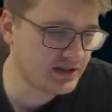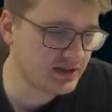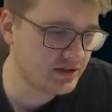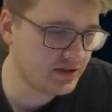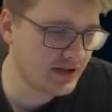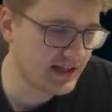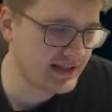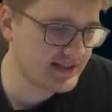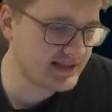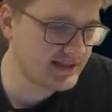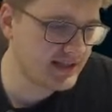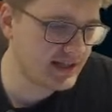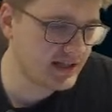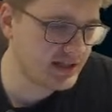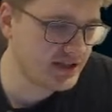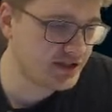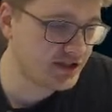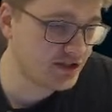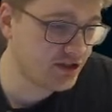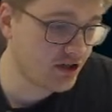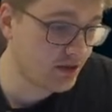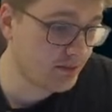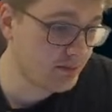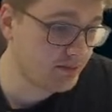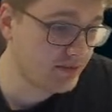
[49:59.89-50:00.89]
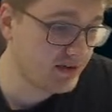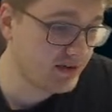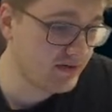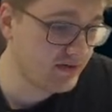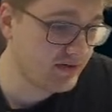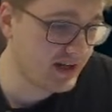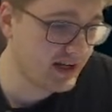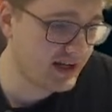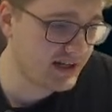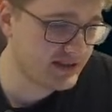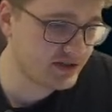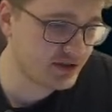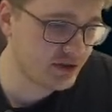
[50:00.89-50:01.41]
So let's say sharp
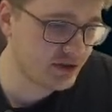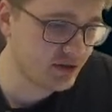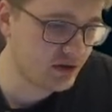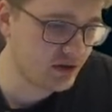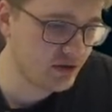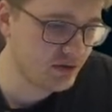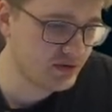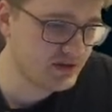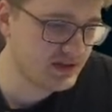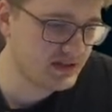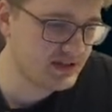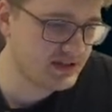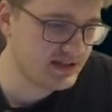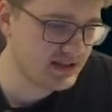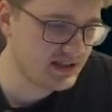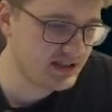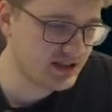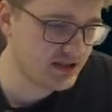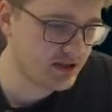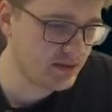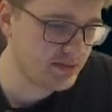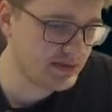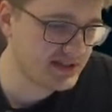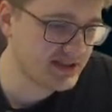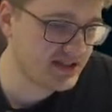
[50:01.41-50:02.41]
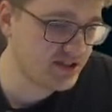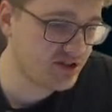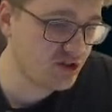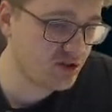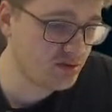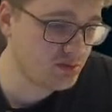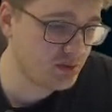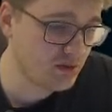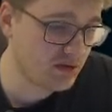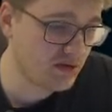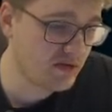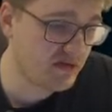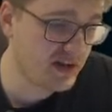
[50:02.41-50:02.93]
reflect loads the C#
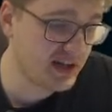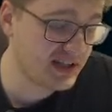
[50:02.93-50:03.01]
executable